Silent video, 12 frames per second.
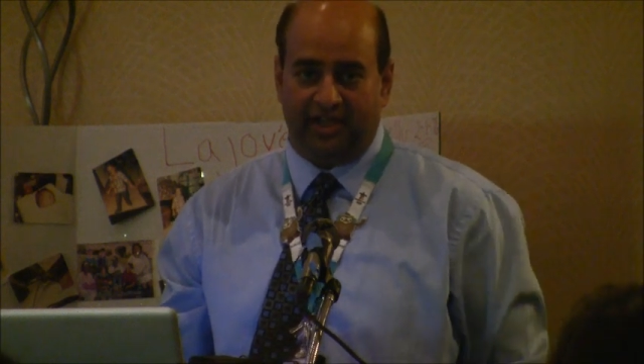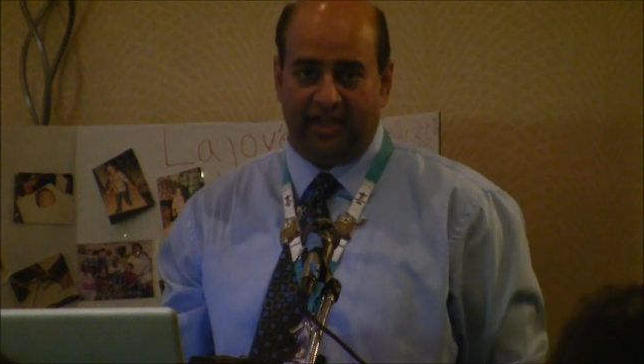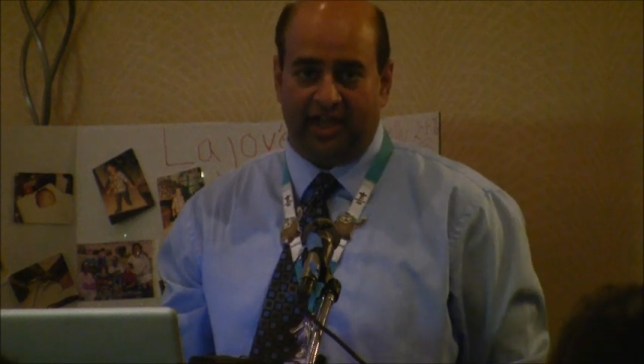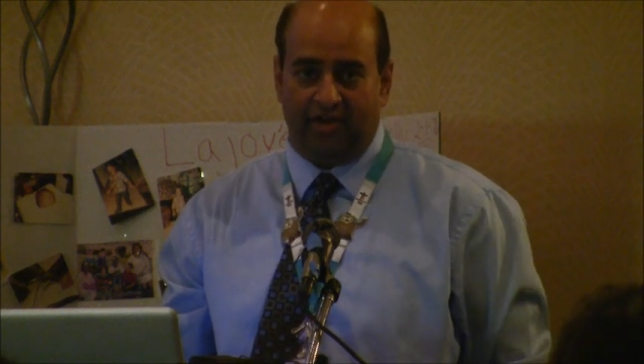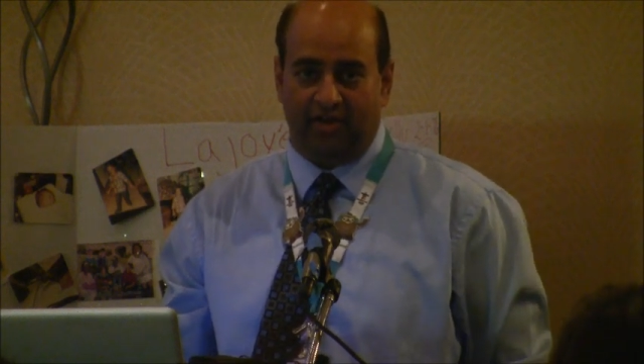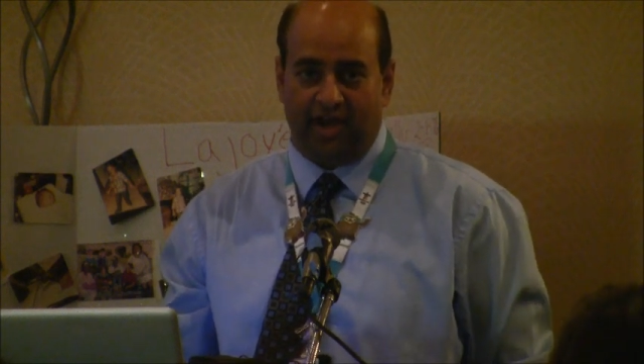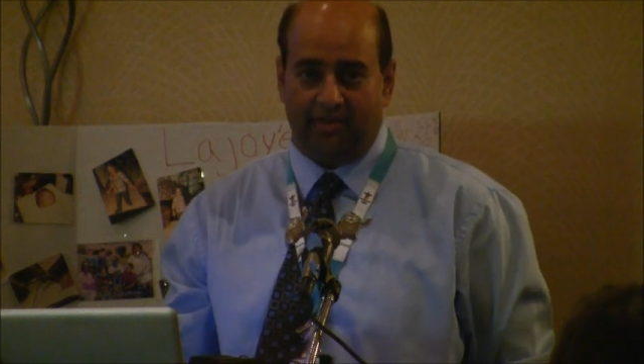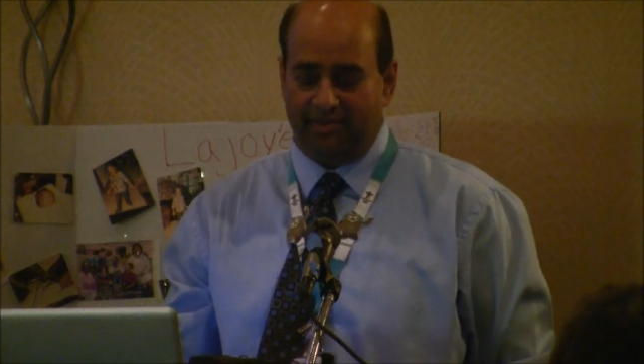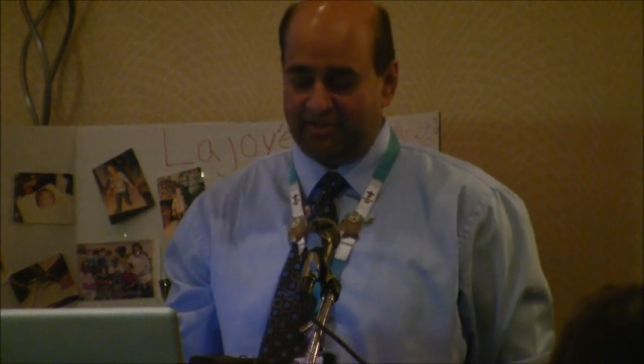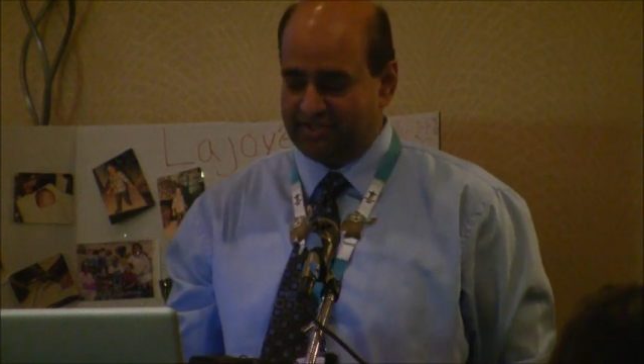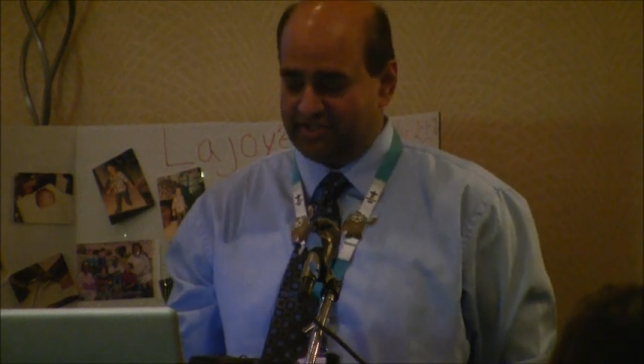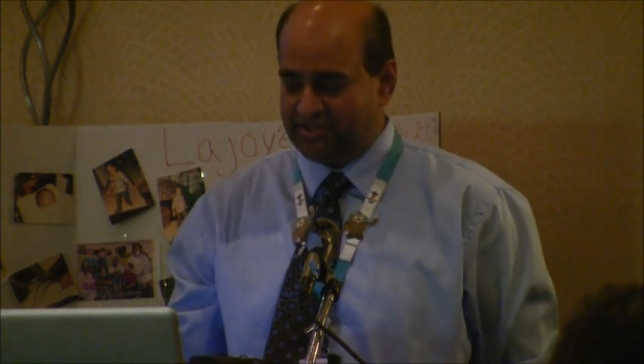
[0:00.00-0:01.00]
at how
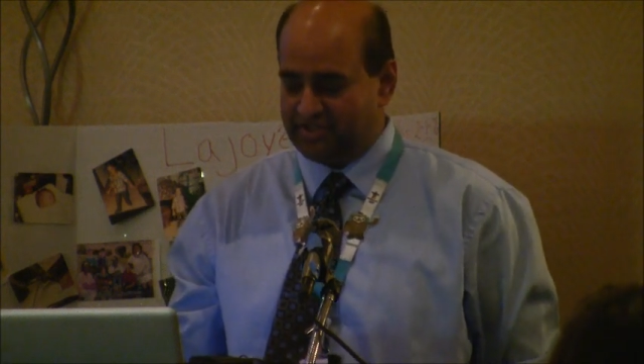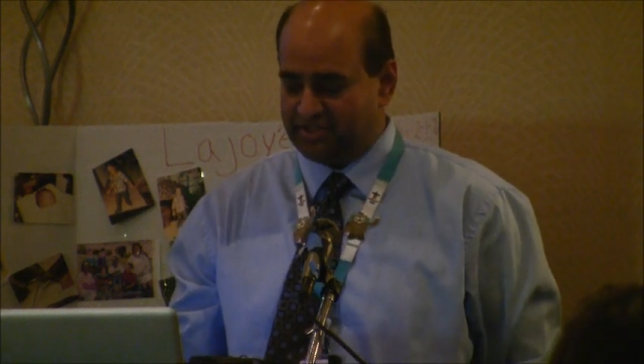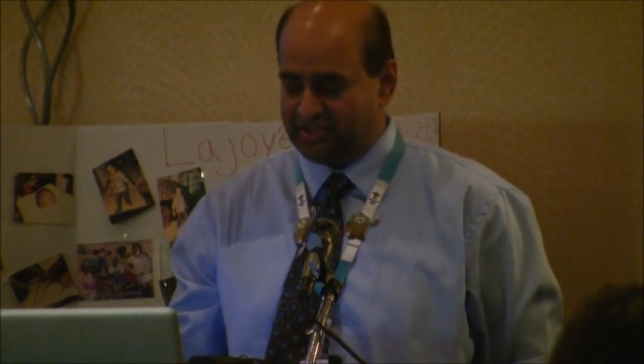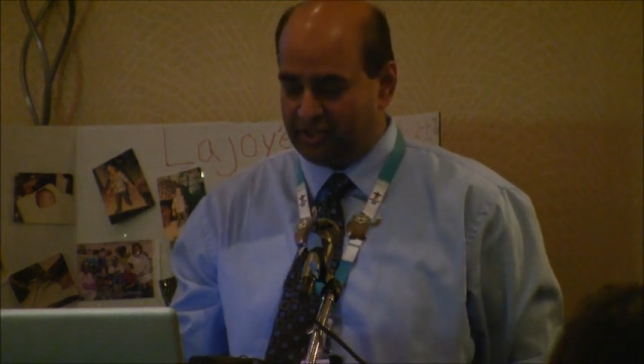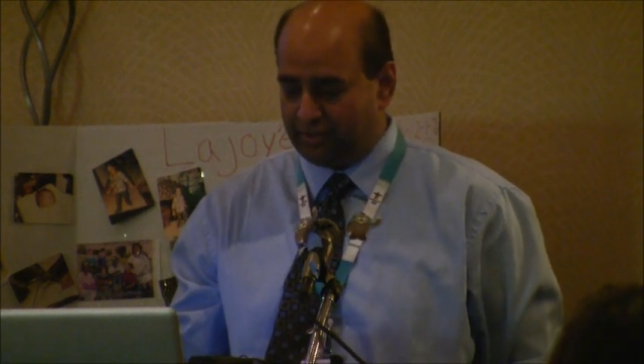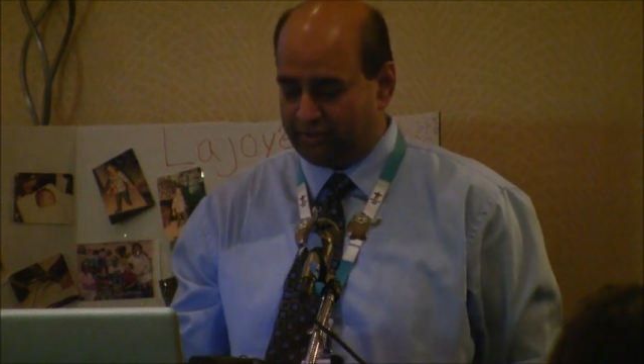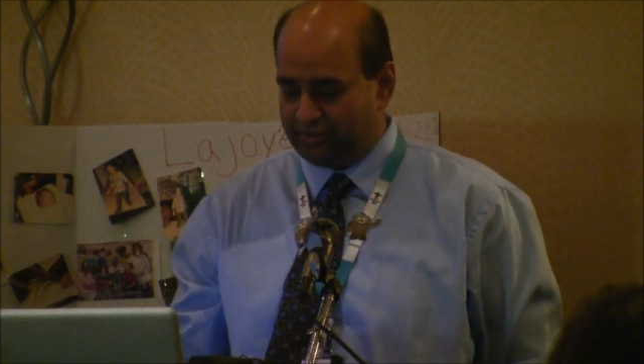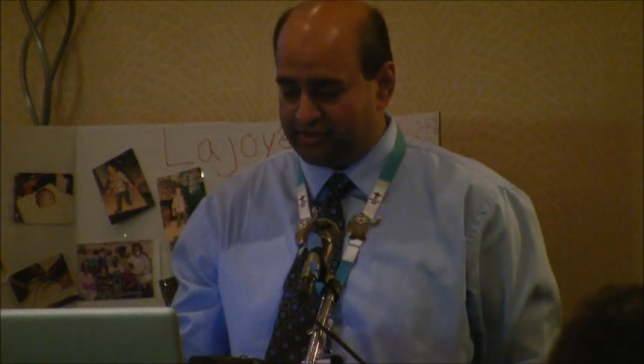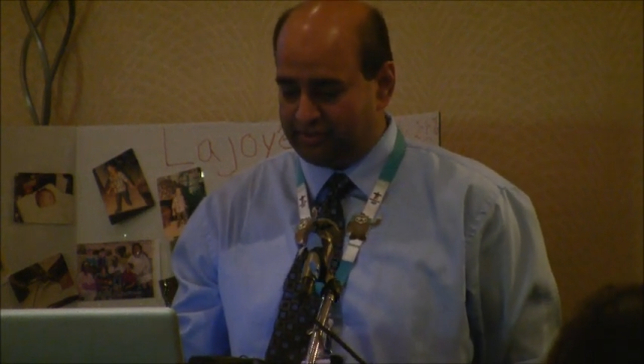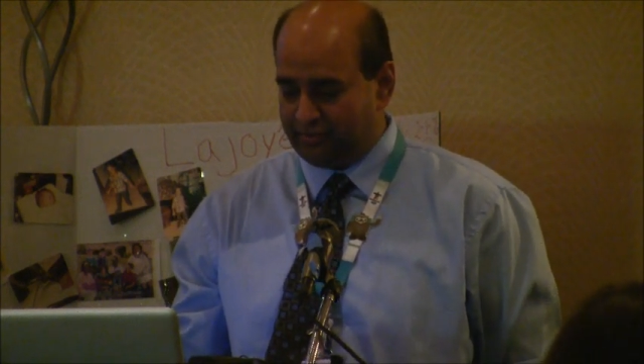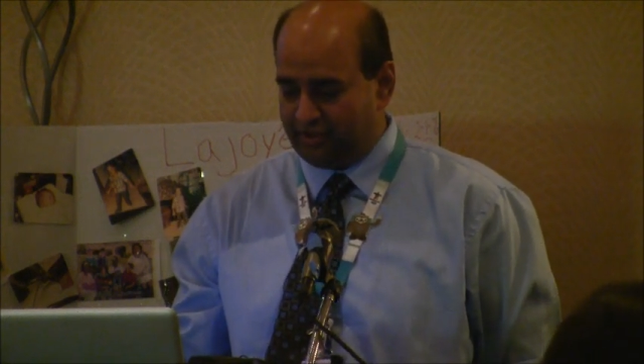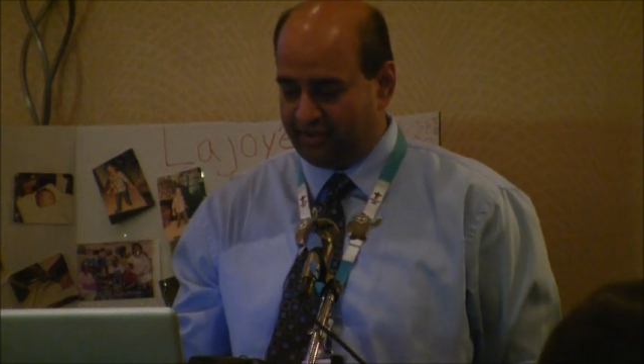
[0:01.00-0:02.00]
common this is in children
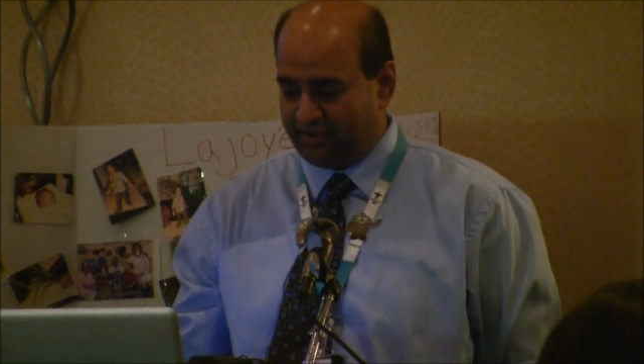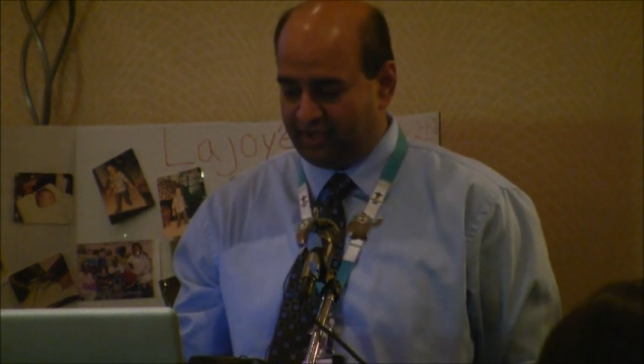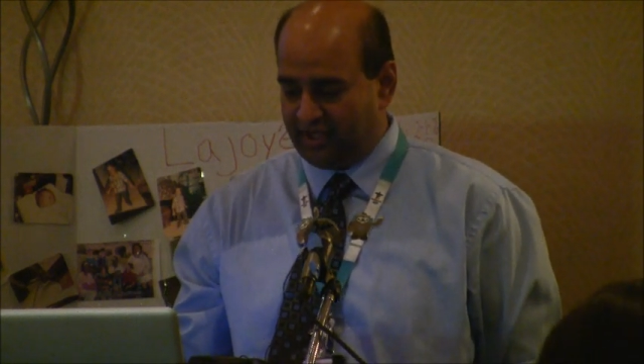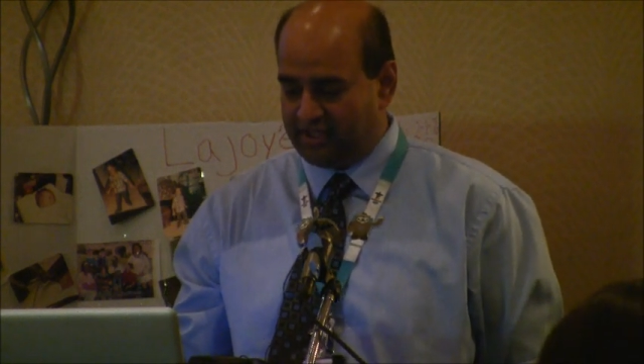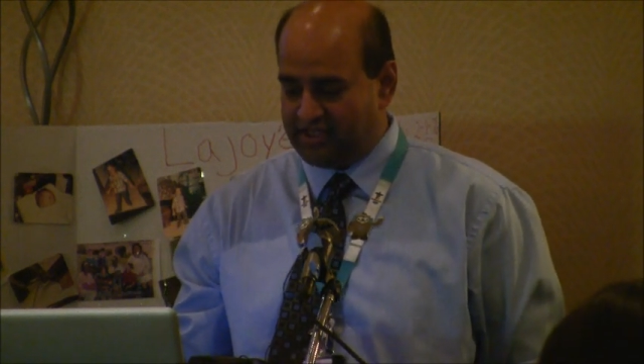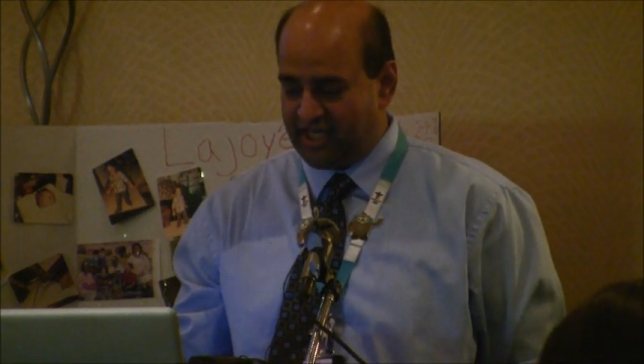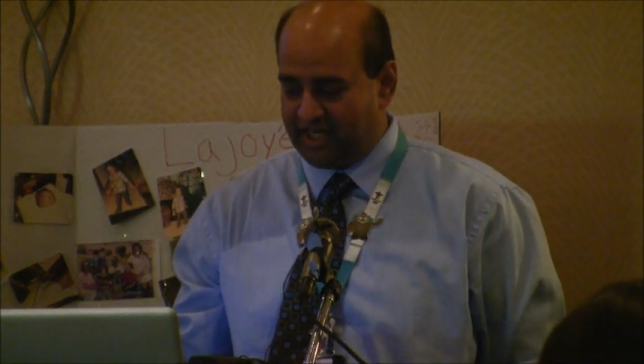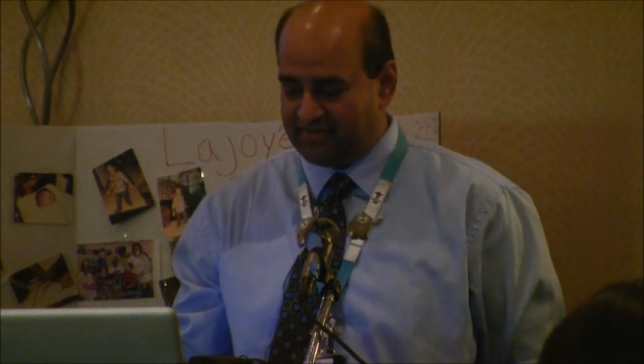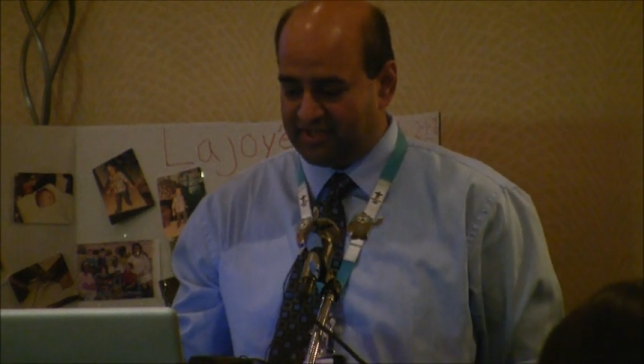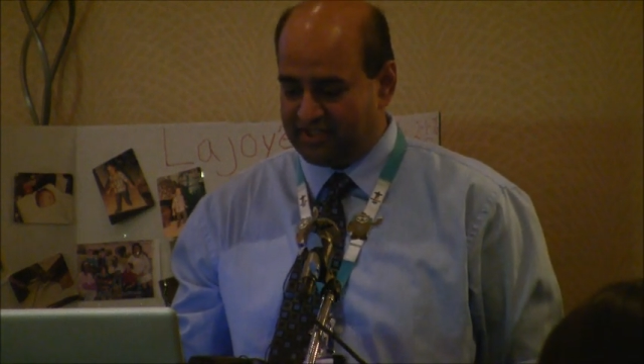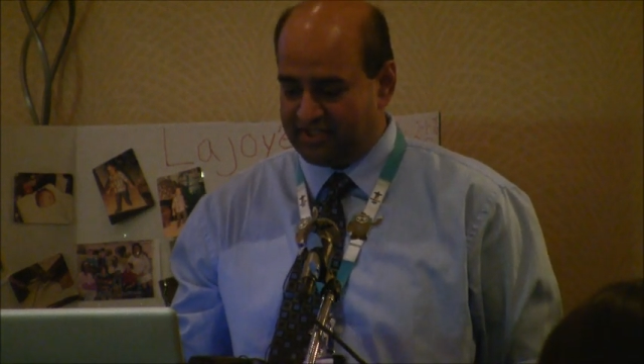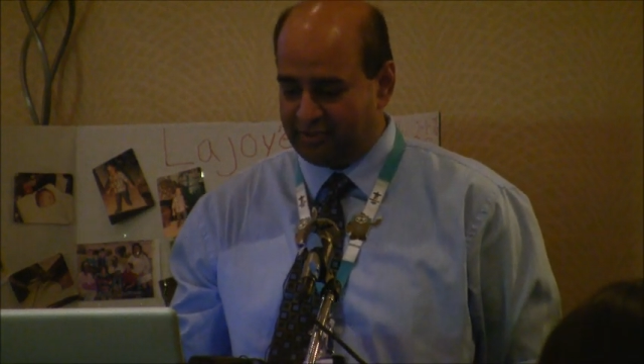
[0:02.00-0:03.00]
with uh,
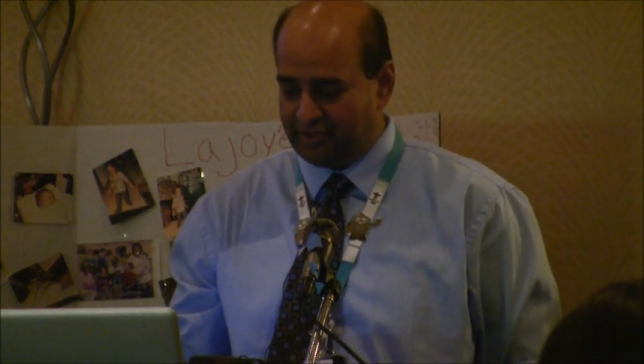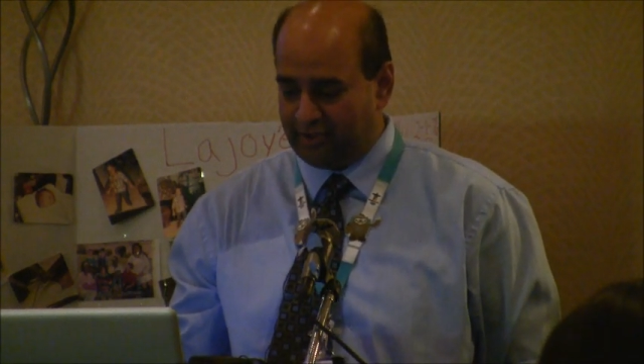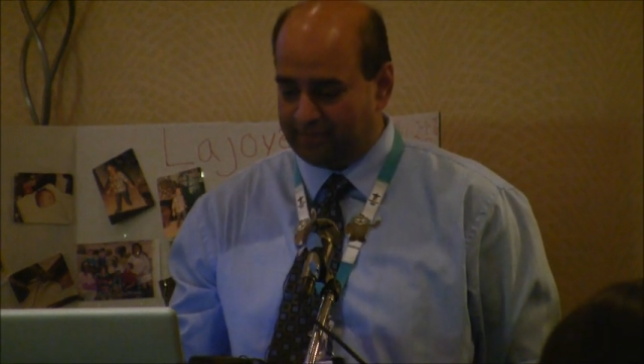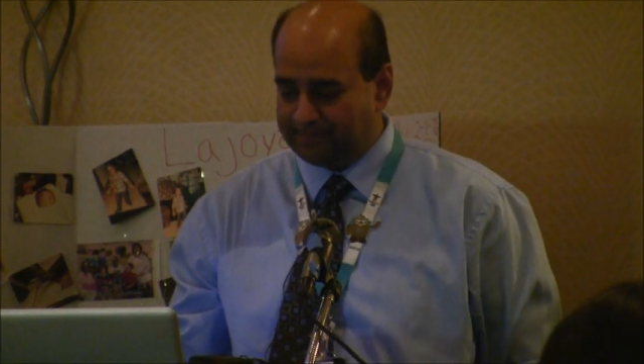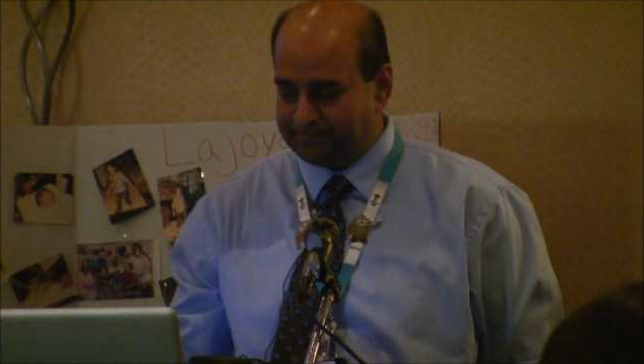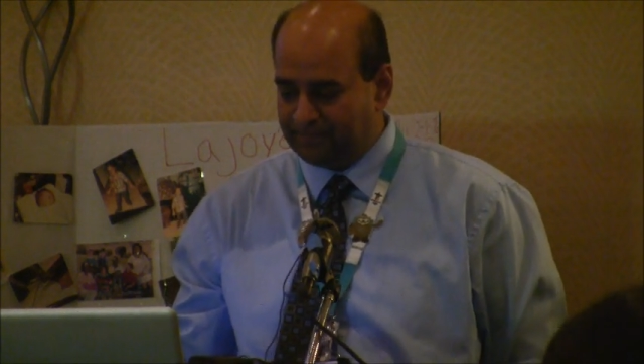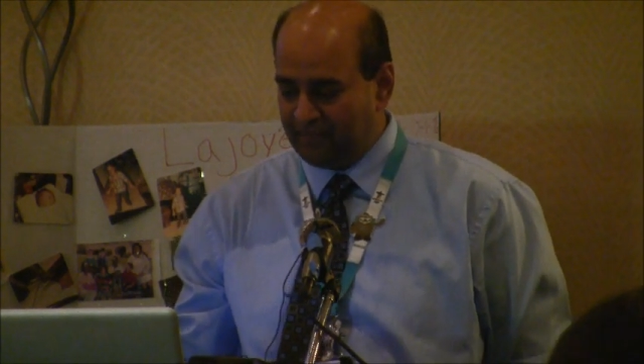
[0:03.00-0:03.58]
Jacobsen syndrome.